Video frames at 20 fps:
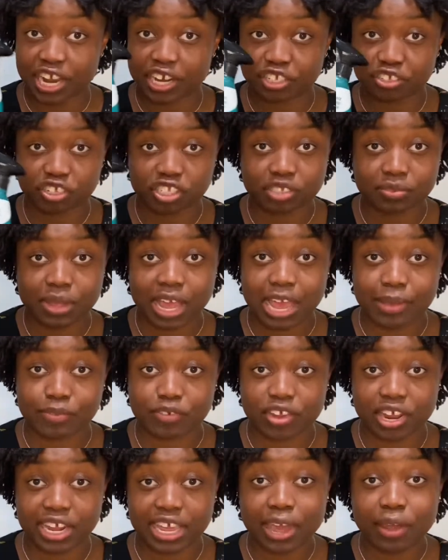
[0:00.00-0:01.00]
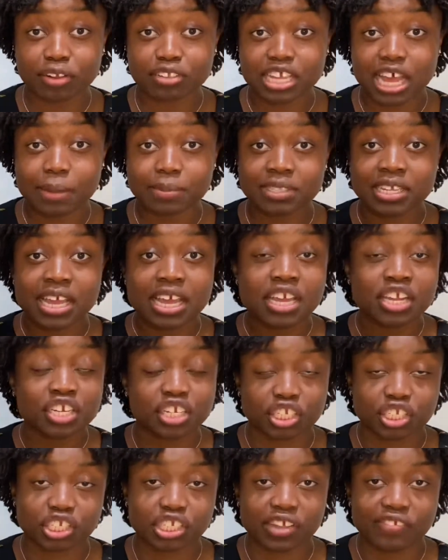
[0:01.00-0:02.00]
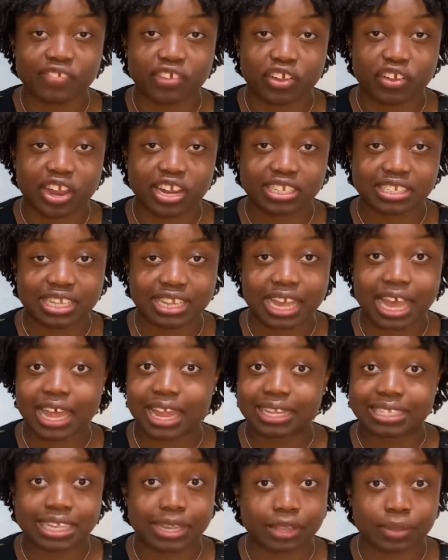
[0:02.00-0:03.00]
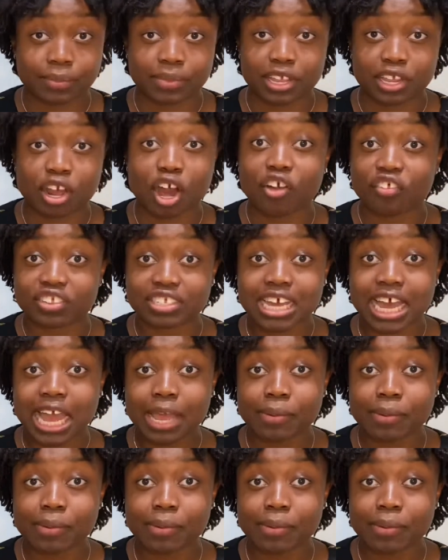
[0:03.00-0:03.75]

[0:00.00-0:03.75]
So I have granite countertops, just definitely great. Just I like to keep them clean all the time.